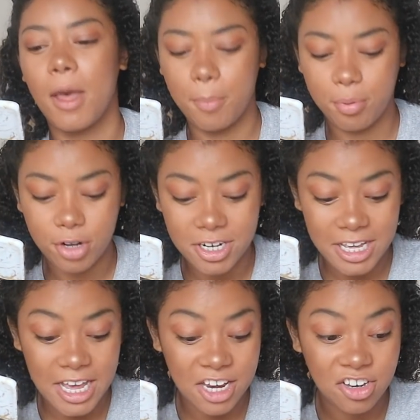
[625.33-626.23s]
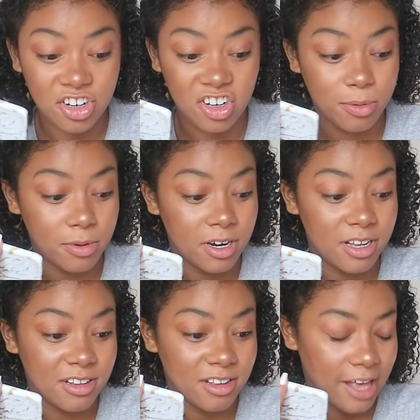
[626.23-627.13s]
I'm pretty injured, to be
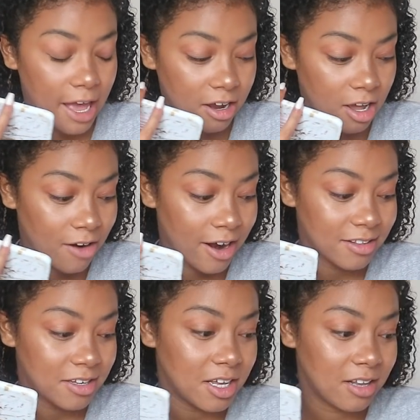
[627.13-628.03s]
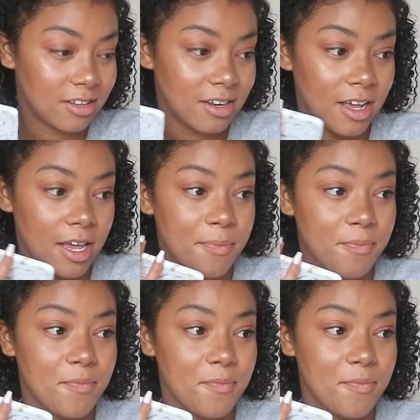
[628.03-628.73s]
honest, because I had a car accident yesterday.